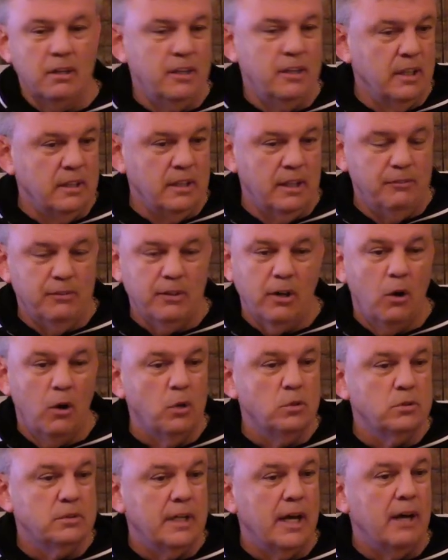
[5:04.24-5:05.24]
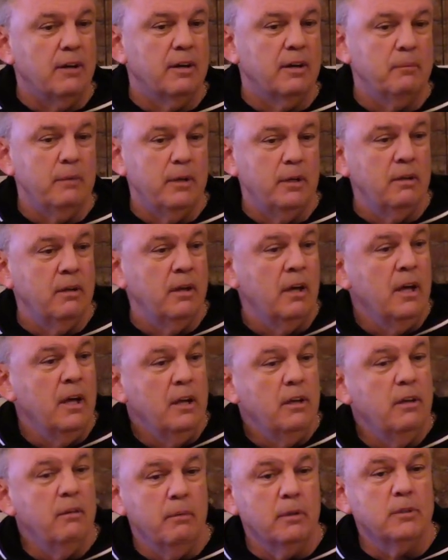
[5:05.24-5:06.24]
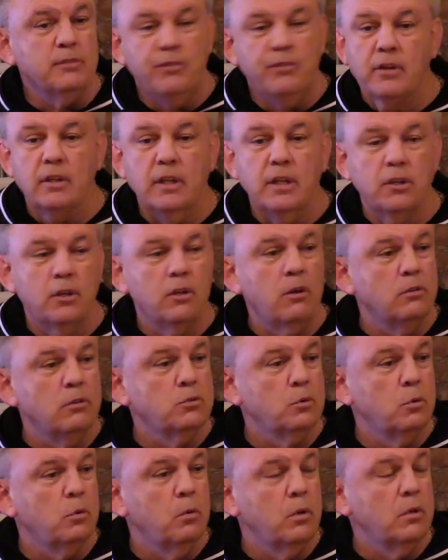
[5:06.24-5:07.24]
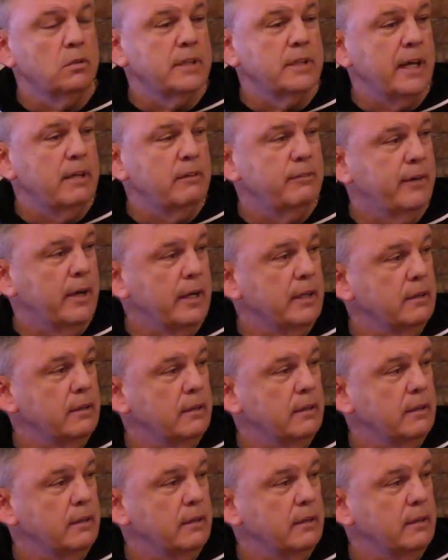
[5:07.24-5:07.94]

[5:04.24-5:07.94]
you live in a hotel. I mean, you, you must feel like you're going to a world title fight.